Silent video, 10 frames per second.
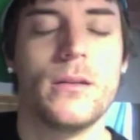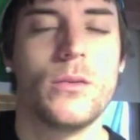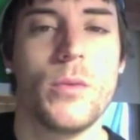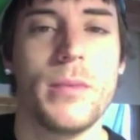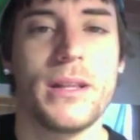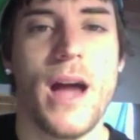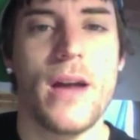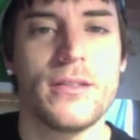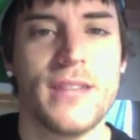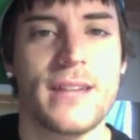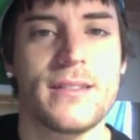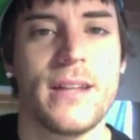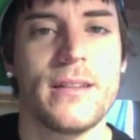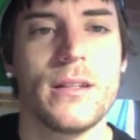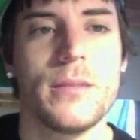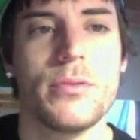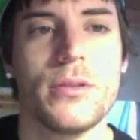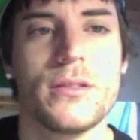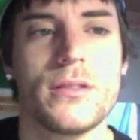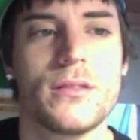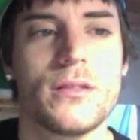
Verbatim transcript: When McDonald's accidentally puts